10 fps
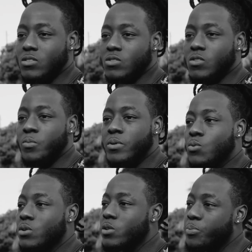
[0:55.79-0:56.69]
you know what I
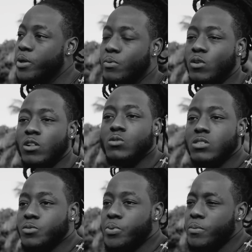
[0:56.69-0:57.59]
mean, with the people
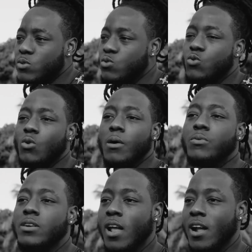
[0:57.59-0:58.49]
closest, people you grew
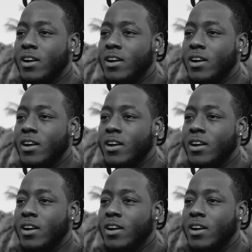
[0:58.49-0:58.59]
up with.